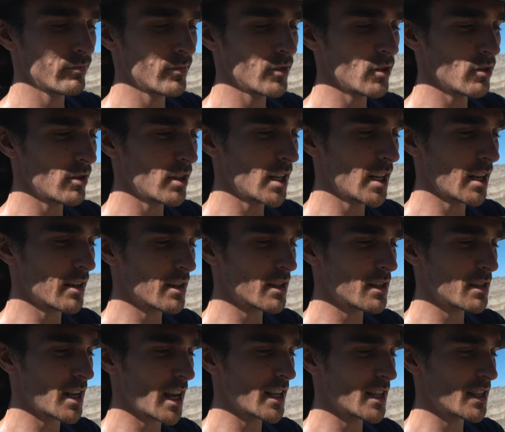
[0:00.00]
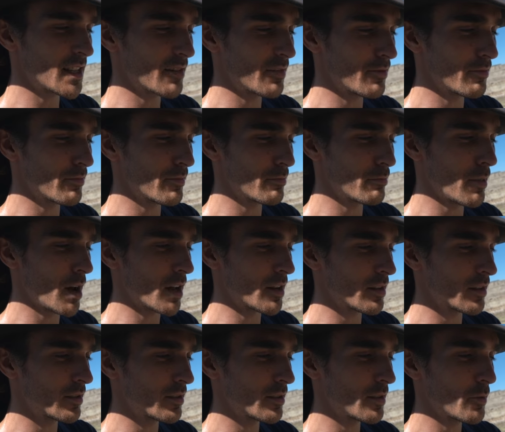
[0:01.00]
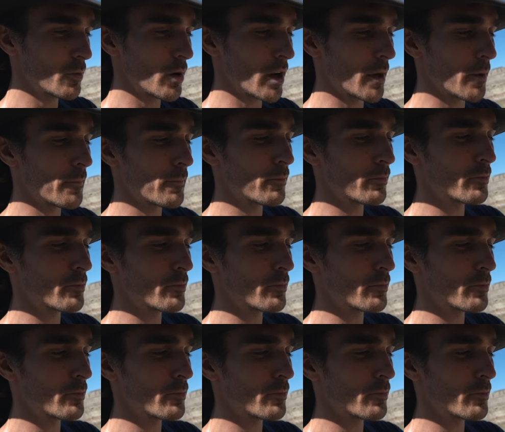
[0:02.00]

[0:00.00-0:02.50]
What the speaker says: Not really. I'm just tasting mud. Right.